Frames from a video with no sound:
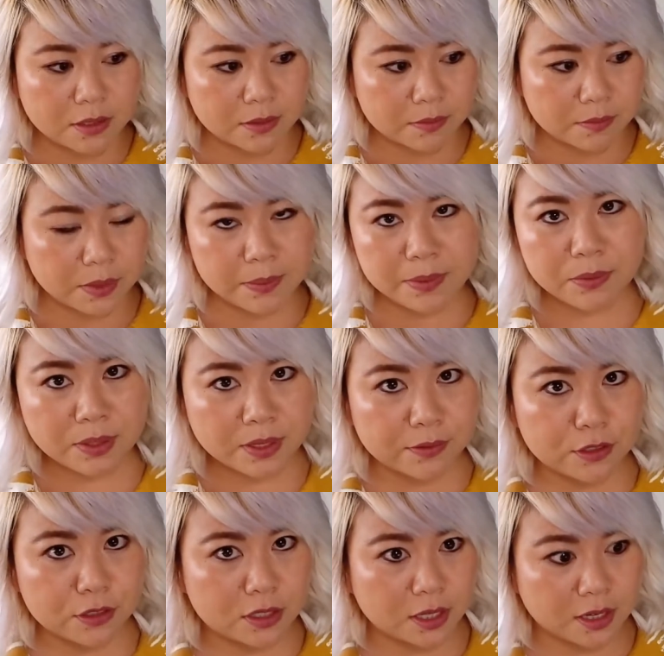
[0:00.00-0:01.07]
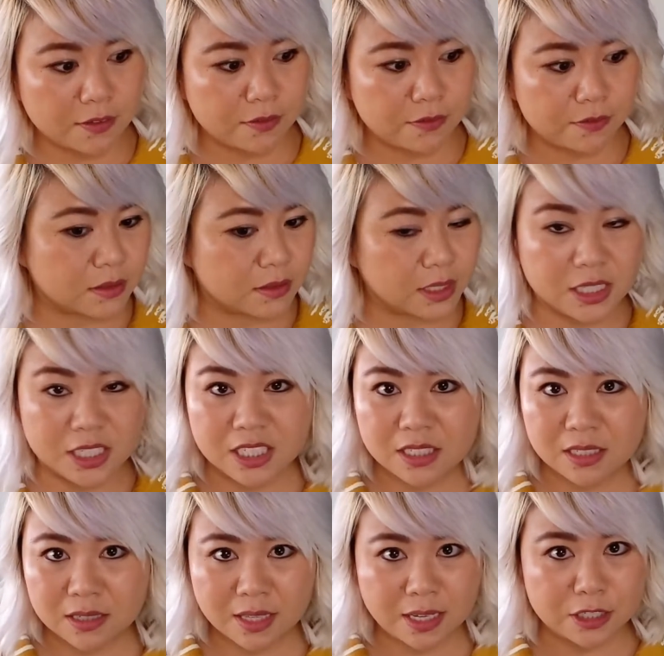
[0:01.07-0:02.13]
Maybe whatever tough
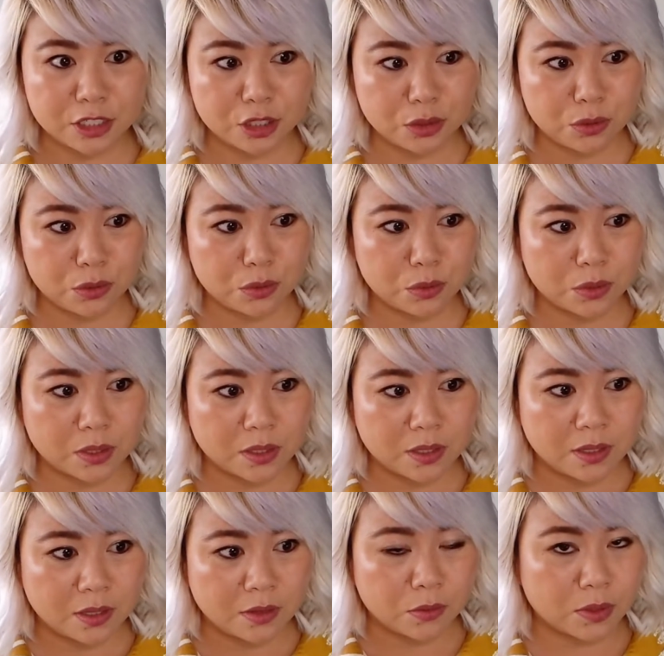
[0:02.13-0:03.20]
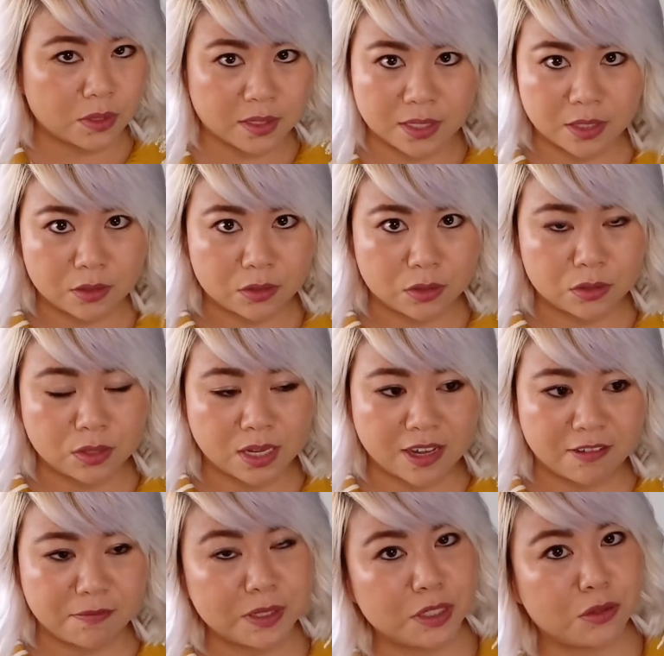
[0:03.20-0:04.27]
scene that you want the character to have,
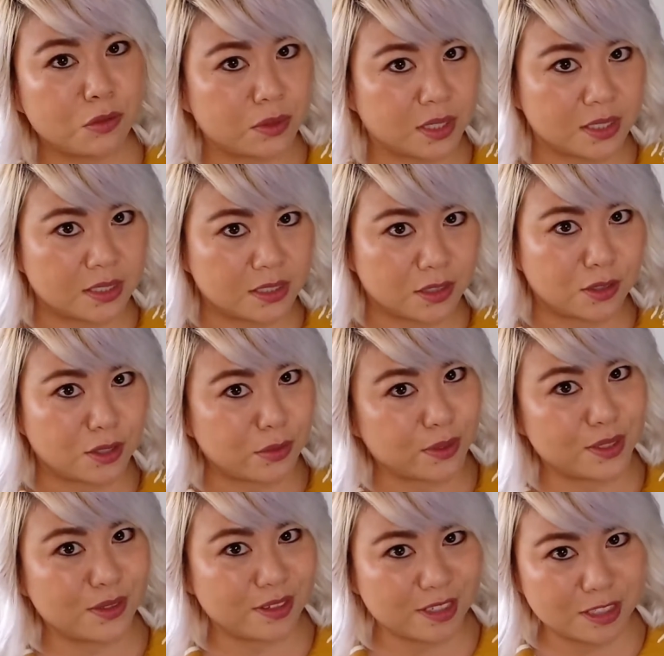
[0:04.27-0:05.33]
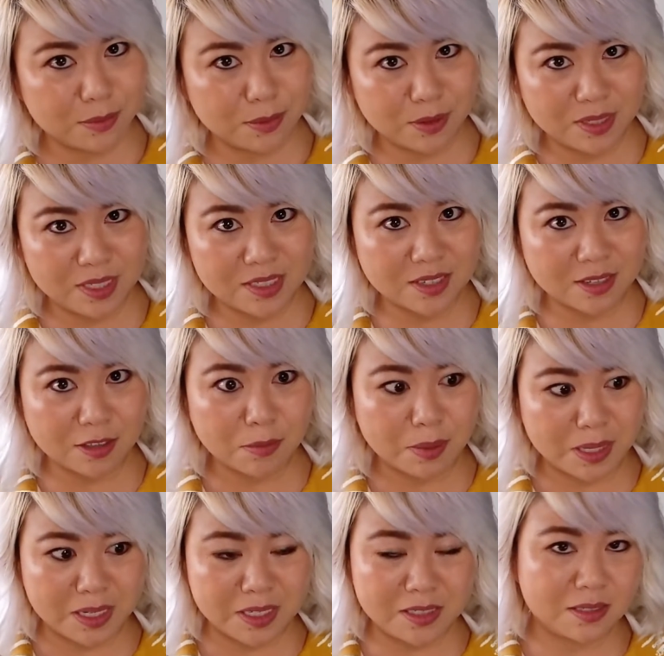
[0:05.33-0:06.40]
but you don't necessarily want to experience on the
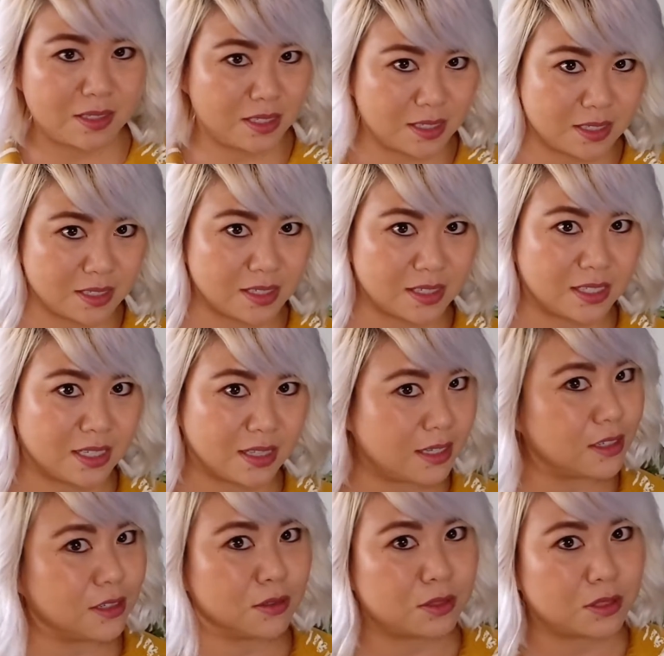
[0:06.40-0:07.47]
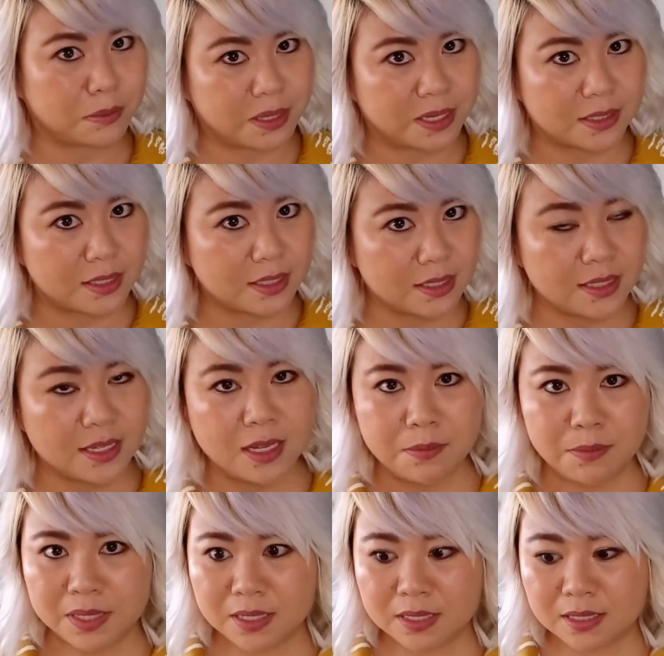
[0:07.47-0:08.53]
page, this is the scene that you use to practice
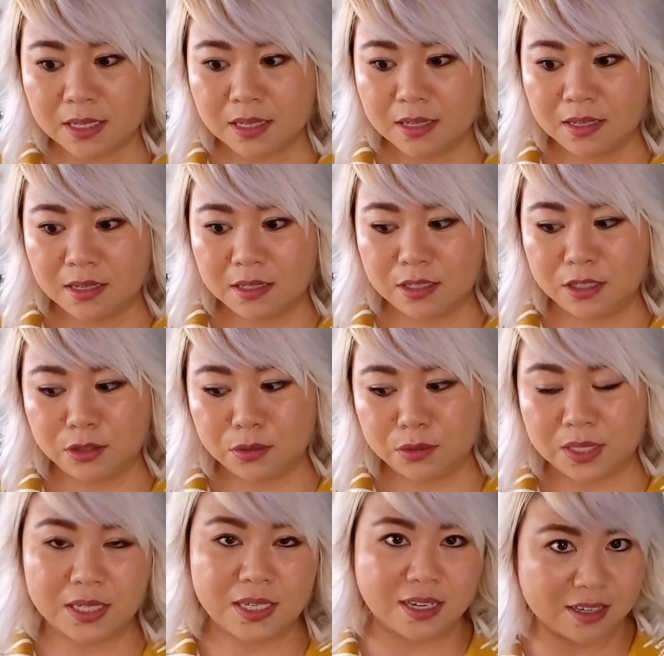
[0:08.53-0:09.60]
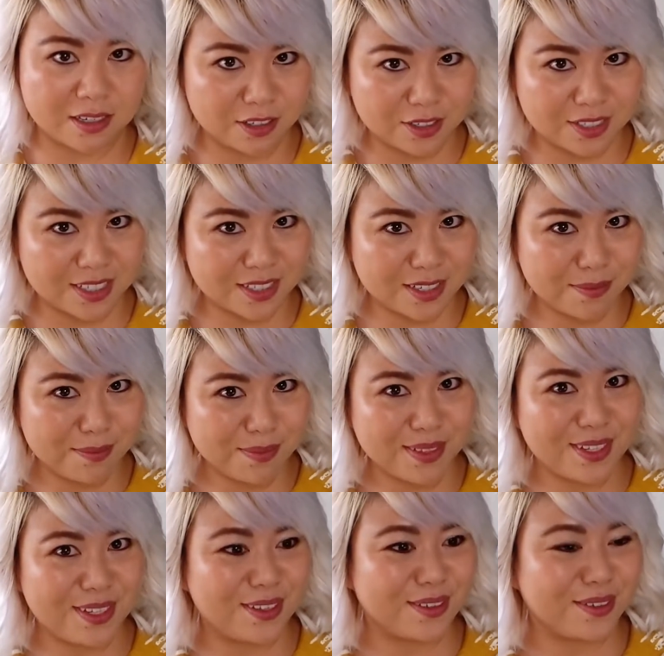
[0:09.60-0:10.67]
because you can get out of your system,
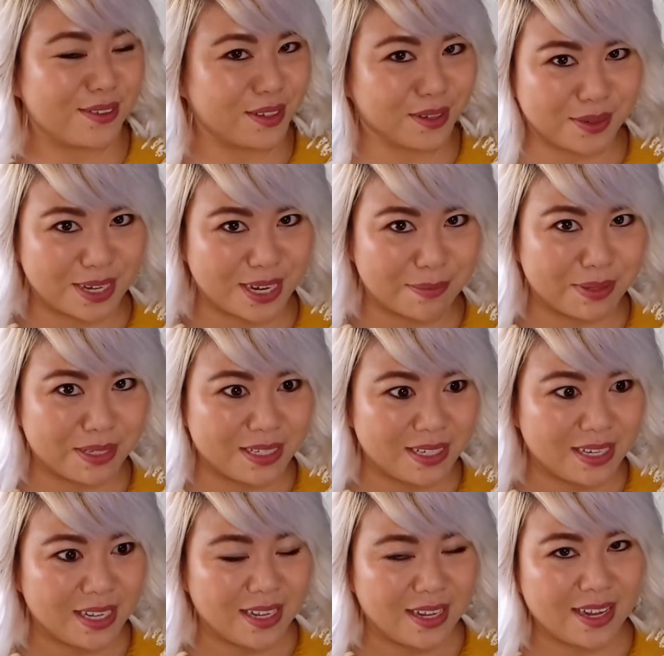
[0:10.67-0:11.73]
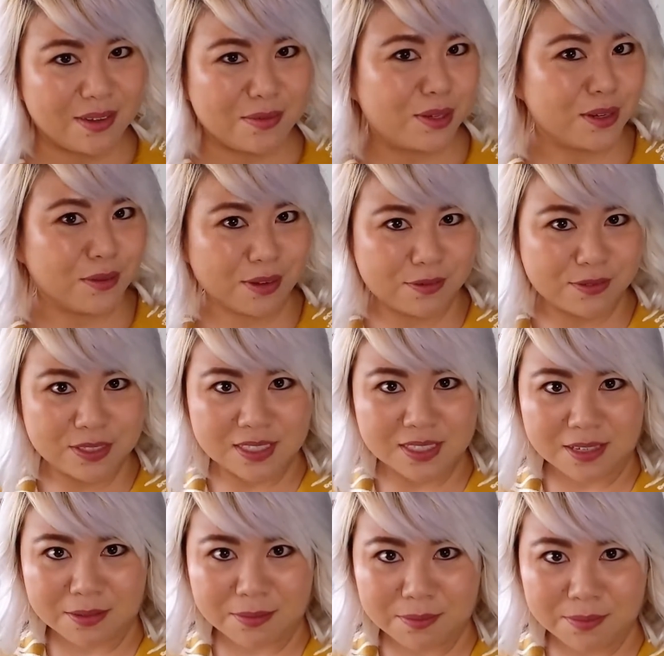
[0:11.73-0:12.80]
you'll know what happened, and when you reference them